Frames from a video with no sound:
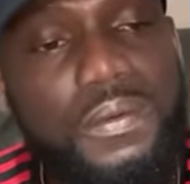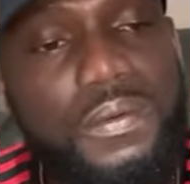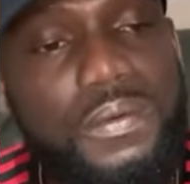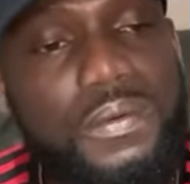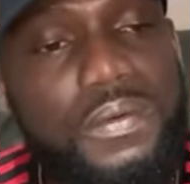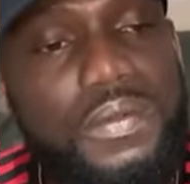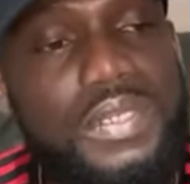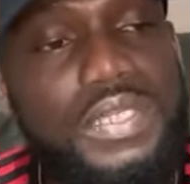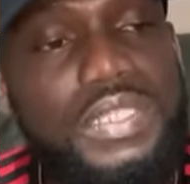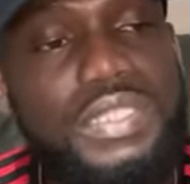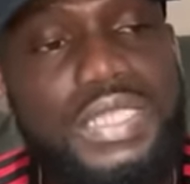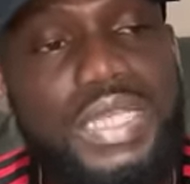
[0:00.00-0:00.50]

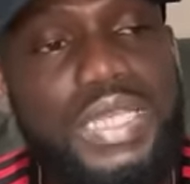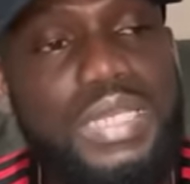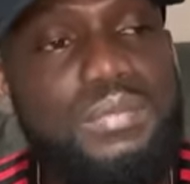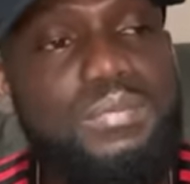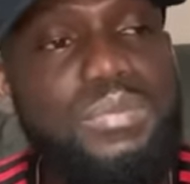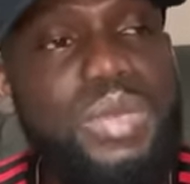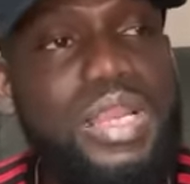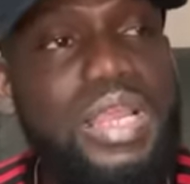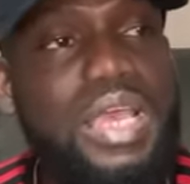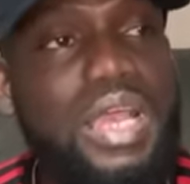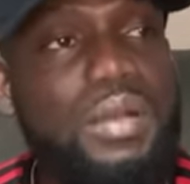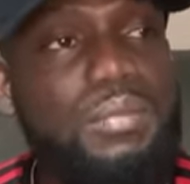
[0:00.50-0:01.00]
one no thing,
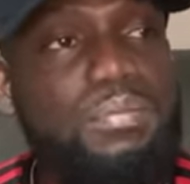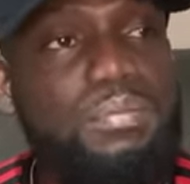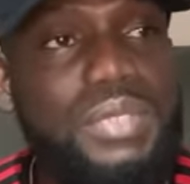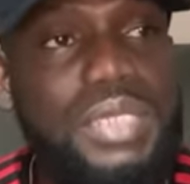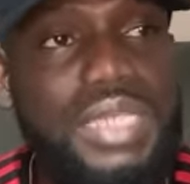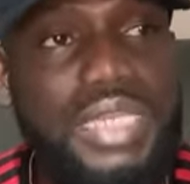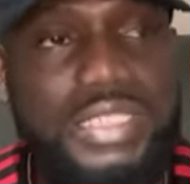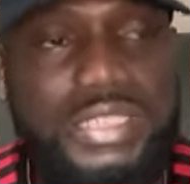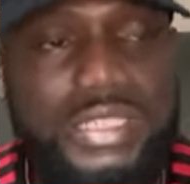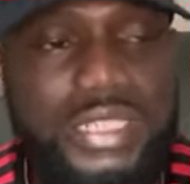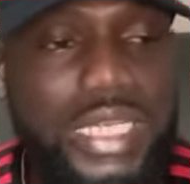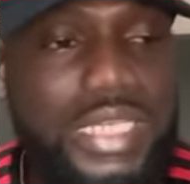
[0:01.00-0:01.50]
brother.
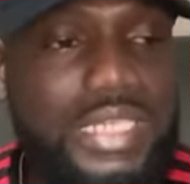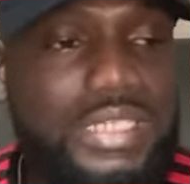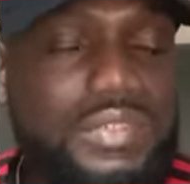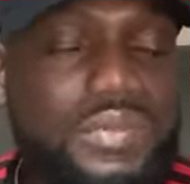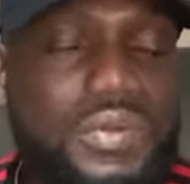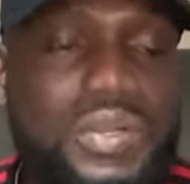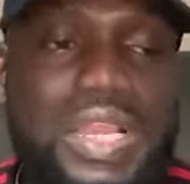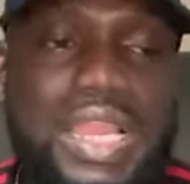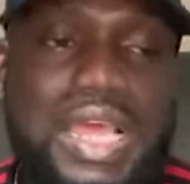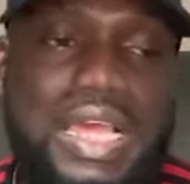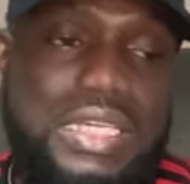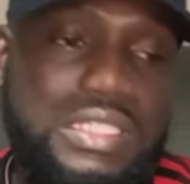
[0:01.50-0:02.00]
Patient,
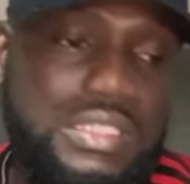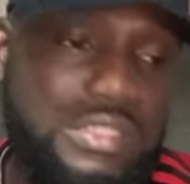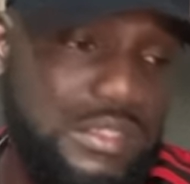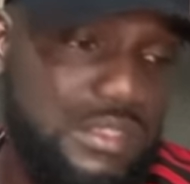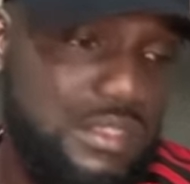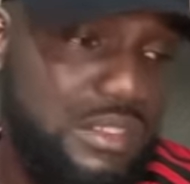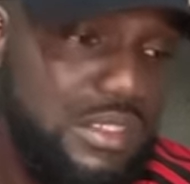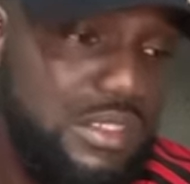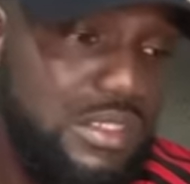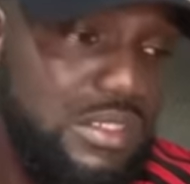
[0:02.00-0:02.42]
relax.